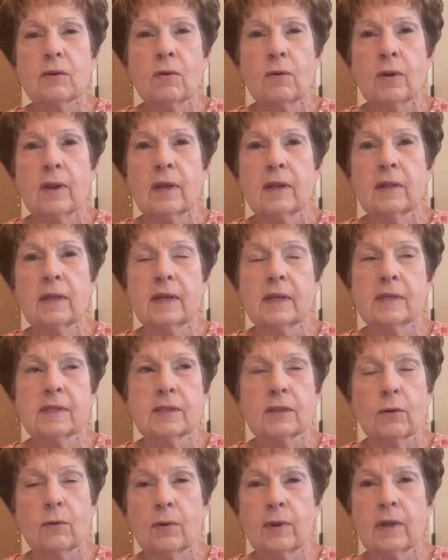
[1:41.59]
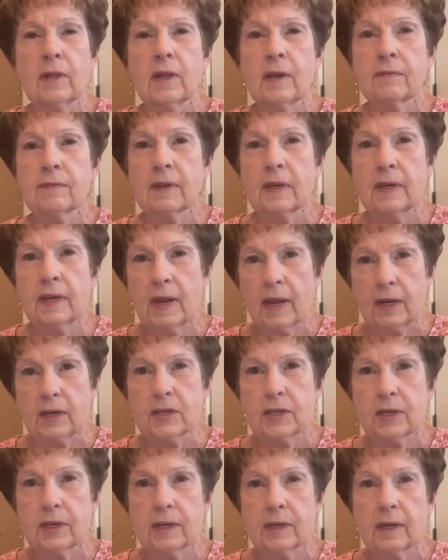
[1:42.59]
oil is the oil of
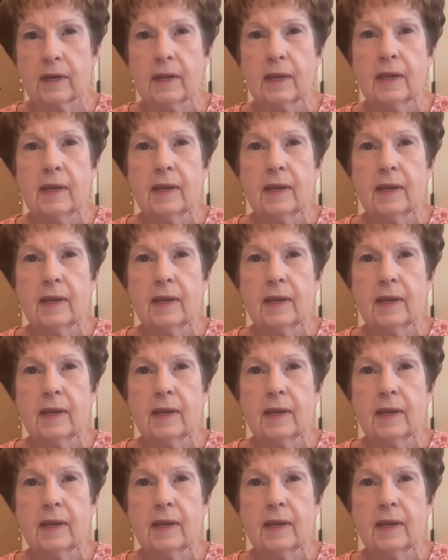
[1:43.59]
connection.